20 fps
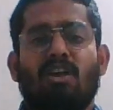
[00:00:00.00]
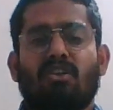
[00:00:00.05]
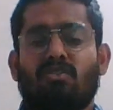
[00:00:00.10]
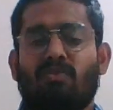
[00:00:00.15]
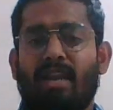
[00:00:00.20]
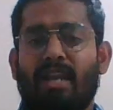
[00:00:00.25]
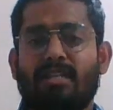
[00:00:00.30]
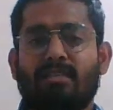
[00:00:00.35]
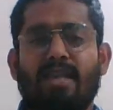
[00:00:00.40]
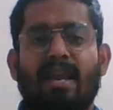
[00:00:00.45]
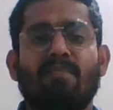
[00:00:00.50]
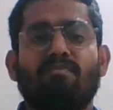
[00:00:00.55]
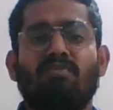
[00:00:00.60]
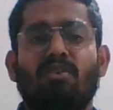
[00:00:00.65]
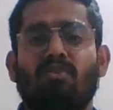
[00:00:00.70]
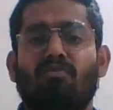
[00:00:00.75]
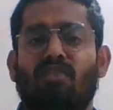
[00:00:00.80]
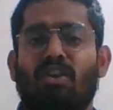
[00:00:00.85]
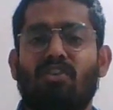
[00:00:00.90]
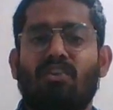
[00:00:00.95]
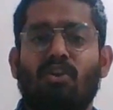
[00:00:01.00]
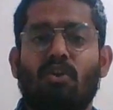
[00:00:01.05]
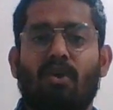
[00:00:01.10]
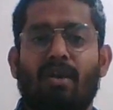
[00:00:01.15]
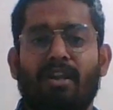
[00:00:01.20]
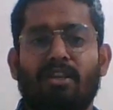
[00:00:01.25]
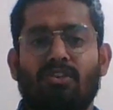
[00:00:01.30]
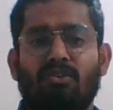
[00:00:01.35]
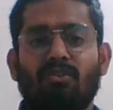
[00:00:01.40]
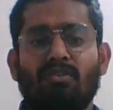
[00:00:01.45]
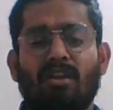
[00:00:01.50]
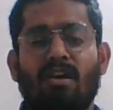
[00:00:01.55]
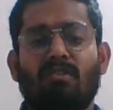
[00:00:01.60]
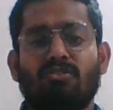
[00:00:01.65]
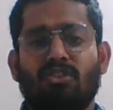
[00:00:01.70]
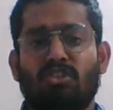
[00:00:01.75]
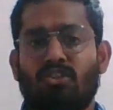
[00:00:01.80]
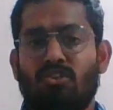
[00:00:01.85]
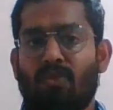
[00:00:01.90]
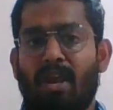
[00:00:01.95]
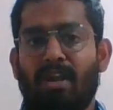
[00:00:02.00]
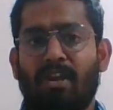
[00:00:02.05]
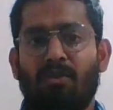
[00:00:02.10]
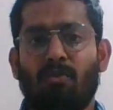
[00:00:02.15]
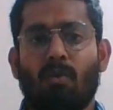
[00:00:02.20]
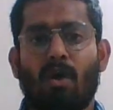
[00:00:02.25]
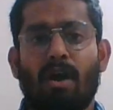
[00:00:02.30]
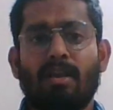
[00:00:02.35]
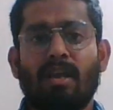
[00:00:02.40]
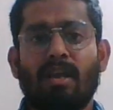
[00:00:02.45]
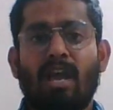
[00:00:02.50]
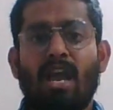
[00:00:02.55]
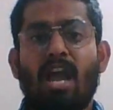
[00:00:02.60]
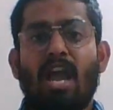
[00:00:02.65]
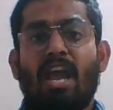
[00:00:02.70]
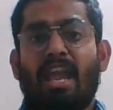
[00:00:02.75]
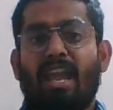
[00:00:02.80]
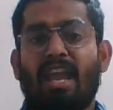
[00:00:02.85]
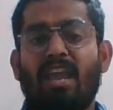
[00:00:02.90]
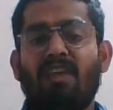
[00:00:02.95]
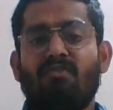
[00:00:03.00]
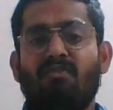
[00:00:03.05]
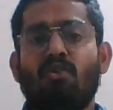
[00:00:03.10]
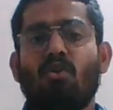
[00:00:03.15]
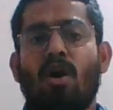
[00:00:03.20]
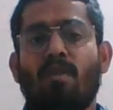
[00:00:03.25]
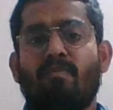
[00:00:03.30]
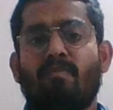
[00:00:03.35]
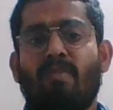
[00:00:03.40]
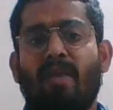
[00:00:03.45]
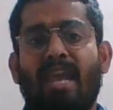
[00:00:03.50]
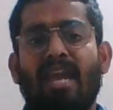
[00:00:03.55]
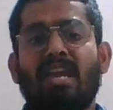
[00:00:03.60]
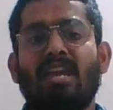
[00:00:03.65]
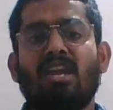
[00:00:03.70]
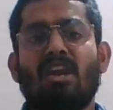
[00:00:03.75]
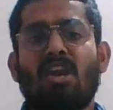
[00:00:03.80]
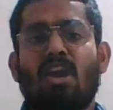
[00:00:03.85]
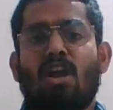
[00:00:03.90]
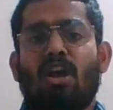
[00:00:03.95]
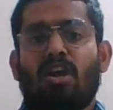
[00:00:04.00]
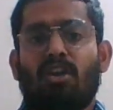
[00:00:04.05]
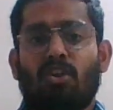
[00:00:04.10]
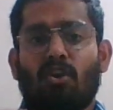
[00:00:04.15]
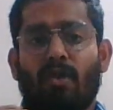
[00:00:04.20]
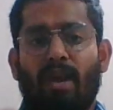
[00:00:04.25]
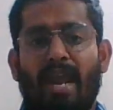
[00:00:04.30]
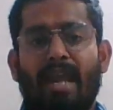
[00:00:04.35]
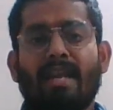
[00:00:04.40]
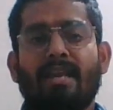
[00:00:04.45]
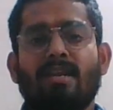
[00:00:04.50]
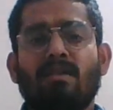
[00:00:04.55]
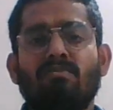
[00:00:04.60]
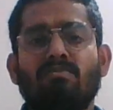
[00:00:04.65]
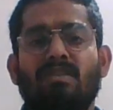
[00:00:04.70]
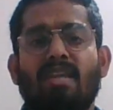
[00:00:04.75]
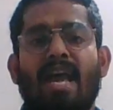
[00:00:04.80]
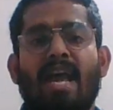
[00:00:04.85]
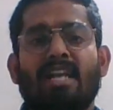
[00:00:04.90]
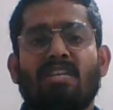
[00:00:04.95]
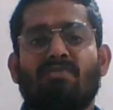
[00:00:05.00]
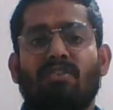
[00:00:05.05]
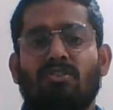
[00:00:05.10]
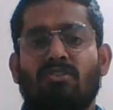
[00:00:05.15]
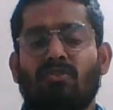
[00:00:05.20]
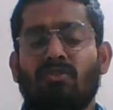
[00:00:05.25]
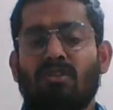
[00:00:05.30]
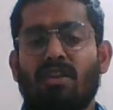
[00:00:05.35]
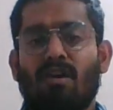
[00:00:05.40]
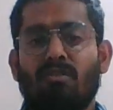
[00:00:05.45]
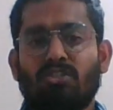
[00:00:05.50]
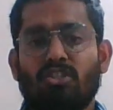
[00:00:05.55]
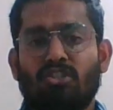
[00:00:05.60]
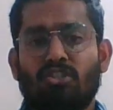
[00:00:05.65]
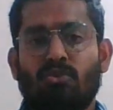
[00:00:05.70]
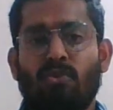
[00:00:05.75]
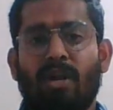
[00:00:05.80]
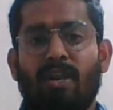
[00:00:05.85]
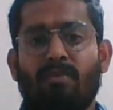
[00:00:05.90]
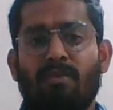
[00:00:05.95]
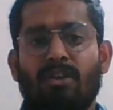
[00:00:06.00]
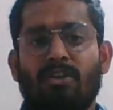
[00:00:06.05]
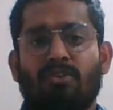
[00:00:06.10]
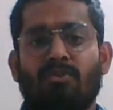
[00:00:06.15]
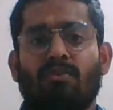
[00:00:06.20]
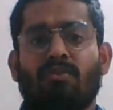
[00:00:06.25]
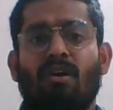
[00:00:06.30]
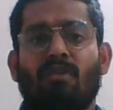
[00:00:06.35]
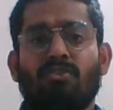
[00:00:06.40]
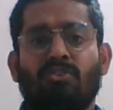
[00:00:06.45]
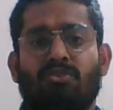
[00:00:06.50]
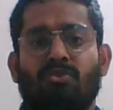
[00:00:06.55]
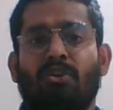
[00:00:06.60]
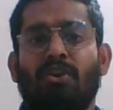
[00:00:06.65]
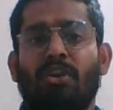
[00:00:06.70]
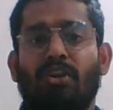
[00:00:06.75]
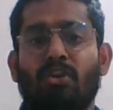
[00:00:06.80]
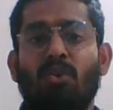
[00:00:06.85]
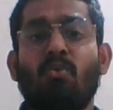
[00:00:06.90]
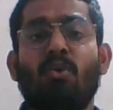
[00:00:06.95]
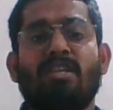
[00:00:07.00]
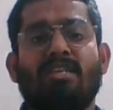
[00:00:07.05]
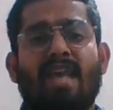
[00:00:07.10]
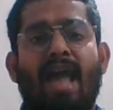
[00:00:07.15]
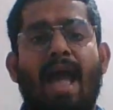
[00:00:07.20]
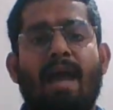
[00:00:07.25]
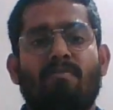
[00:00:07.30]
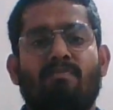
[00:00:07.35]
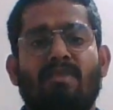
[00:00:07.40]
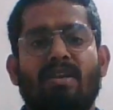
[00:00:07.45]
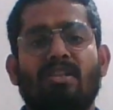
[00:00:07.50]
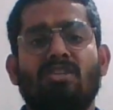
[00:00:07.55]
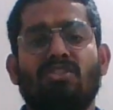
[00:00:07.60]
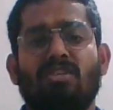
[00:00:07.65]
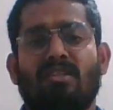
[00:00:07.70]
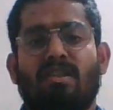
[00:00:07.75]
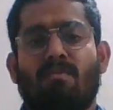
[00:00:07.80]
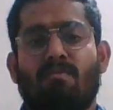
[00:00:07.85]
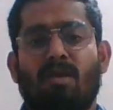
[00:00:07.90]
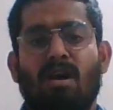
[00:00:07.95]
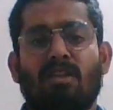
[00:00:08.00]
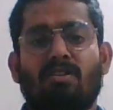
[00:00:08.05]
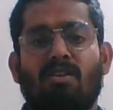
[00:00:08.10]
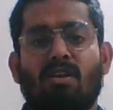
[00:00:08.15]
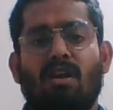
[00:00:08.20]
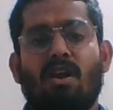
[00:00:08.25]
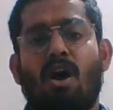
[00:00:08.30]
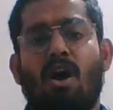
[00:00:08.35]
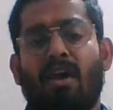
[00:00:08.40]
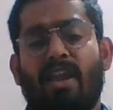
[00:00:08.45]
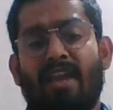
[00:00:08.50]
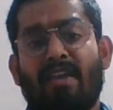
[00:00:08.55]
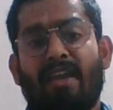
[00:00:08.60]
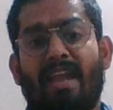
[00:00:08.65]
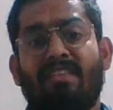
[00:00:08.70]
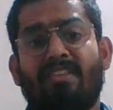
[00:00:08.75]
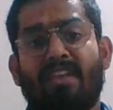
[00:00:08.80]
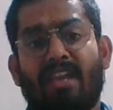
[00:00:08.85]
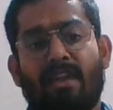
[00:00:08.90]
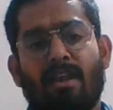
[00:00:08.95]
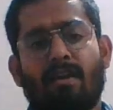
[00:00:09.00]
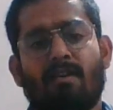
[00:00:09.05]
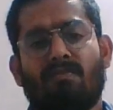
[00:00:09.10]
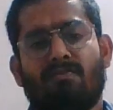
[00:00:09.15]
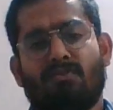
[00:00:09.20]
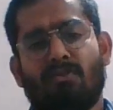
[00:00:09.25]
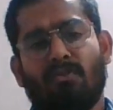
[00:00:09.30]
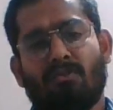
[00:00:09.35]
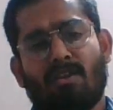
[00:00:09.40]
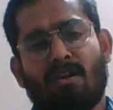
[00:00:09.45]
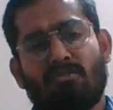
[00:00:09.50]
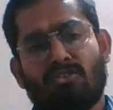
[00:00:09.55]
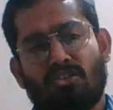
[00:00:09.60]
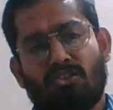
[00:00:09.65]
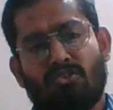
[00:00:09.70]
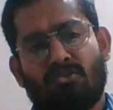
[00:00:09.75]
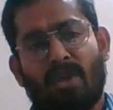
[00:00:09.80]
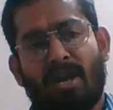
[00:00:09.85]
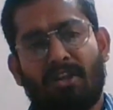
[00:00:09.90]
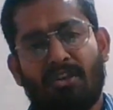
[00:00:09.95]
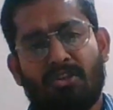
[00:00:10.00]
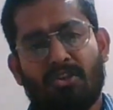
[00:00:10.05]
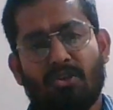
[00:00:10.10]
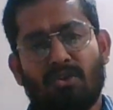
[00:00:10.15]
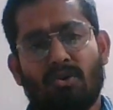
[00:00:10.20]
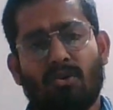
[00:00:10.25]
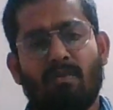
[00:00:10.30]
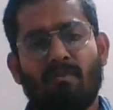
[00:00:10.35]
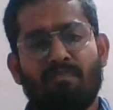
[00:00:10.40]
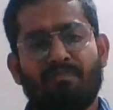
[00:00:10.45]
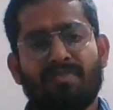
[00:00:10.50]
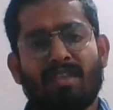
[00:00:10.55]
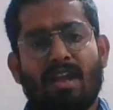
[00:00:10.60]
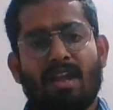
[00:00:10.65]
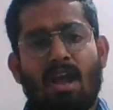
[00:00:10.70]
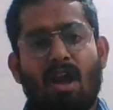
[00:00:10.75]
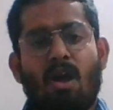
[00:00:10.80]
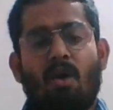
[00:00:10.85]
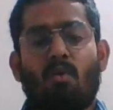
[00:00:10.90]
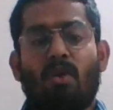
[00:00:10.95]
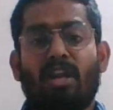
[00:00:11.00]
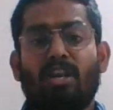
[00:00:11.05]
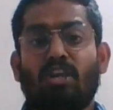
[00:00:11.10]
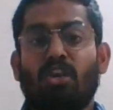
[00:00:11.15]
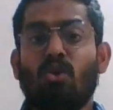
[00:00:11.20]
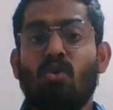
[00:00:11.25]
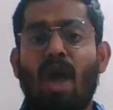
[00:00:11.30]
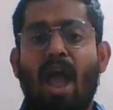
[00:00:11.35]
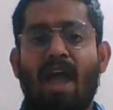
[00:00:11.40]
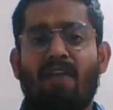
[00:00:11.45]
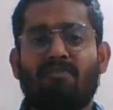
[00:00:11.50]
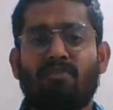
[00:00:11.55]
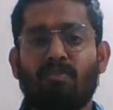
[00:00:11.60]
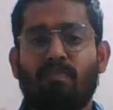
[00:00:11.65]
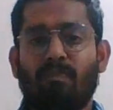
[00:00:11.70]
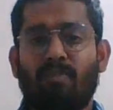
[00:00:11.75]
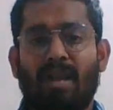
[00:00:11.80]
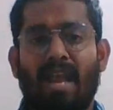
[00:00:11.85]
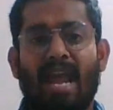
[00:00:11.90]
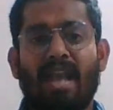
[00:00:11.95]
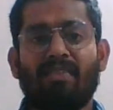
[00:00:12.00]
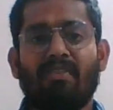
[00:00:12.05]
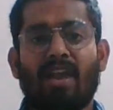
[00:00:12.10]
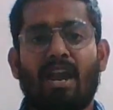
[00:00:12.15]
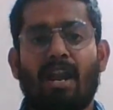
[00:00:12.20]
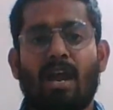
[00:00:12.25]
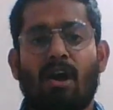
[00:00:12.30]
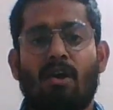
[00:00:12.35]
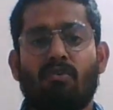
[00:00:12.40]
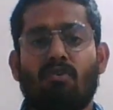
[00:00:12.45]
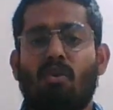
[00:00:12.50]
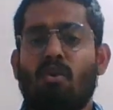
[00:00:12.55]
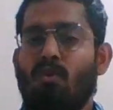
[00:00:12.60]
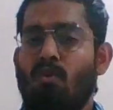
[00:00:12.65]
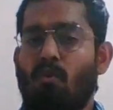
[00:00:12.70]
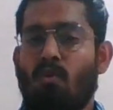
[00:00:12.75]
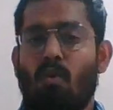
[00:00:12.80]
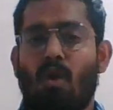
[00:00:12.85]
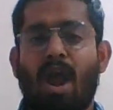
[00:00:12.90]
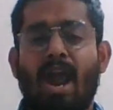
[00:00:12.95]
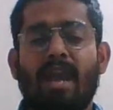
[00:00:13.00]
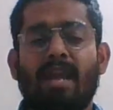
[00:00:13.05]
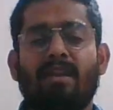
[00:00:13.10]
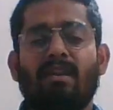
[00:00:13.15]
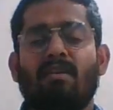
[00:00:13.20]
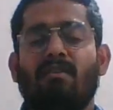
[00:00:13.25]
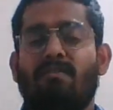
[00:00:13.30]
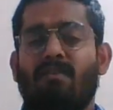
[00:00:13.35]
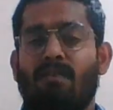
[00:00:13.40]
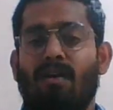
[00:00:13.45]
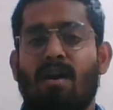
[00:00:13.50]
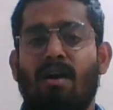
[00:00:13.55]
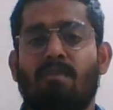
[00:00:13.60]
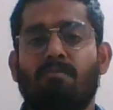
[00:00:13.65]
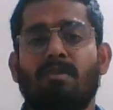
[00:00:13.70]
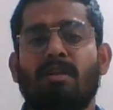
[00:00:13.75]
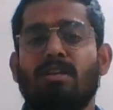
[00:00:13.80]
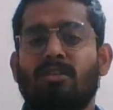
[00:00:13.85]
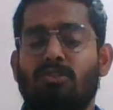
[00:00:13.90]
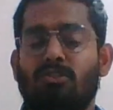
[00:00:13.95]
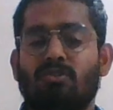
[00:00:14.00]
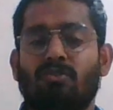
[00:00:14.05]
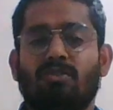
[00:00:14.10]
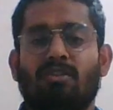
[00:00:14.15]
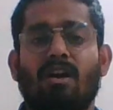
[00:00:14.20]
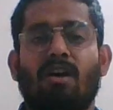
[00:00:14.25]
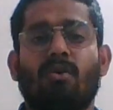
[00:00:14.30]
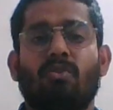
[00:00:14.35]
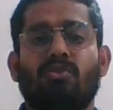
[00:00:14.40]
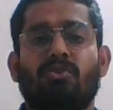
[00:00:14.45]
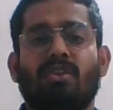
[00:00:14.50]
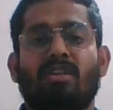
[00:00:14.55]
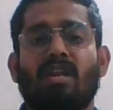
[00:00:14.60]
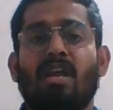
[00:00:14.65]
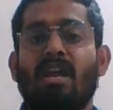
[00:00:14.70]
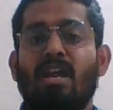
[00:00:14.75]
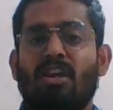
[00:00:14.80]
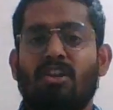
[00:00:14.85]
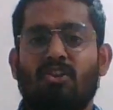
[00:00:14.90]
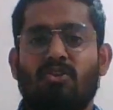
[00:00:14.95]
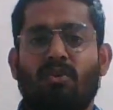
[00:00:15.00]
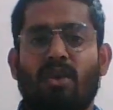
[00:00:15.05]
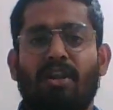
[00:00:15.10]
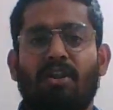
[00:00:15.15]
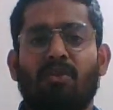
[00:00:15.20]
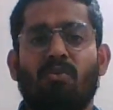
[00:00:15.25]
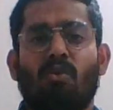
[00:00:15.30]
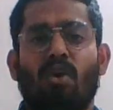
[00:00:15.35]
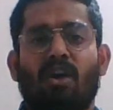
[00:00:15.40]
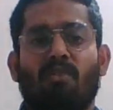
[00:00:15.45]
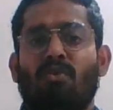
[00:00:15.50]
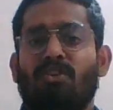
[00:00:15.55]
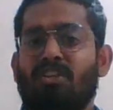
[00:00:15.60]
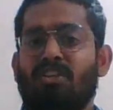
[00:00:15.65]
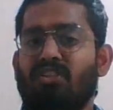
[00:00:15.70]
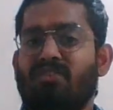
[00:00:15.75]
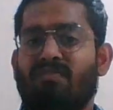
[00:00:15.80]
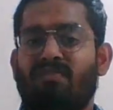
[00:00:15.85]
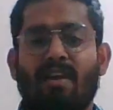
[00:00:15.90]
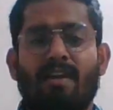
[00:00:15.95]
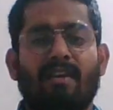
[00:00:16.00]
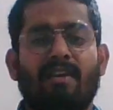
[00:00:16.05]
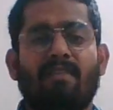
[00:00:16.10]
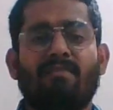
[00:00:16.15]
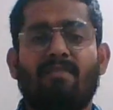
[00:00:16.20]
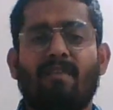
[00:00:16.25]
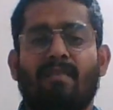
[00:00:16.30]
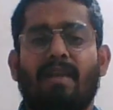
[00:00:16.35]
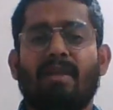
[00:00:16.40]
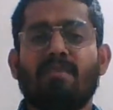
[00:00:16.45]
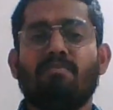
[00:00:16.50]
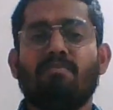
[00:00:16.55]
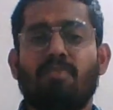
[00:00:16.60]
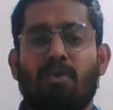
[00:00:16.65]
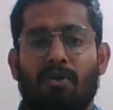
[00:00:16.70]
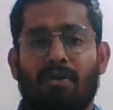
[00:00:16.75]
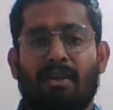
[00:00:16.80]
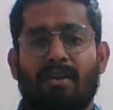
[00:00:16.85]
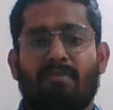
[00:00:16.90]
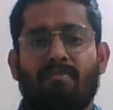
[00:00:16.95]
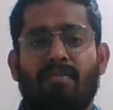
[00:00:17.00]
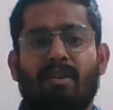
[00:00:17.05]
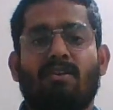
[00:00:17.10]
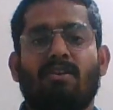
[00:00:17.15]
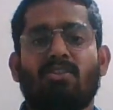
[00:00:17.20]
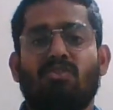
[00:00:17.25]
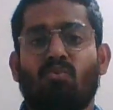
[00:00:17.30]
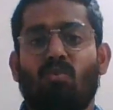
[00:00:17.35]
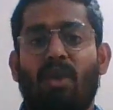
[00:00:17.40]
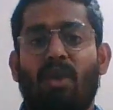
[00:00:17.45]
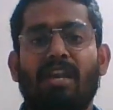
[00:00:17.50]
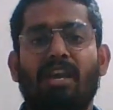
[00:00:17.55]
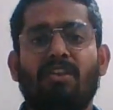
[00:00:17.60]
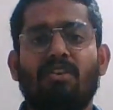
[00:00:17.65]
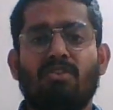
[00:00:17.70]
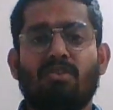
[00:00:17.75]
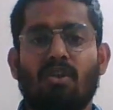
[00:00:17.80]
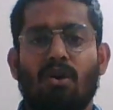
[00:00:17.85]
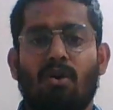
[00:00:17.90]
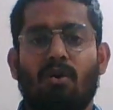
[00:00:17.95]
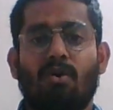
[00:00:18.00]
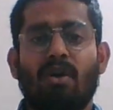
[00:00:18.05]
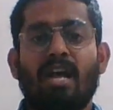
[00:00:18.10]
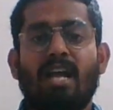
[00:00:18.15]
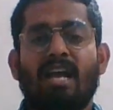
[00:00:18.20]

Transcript: So, for example, when you're in 2021, if you are paying your income tax for 2021 2022, which happens in the year of 2022, well, you have to plan that out right from 2021, which is very, very important because we need to know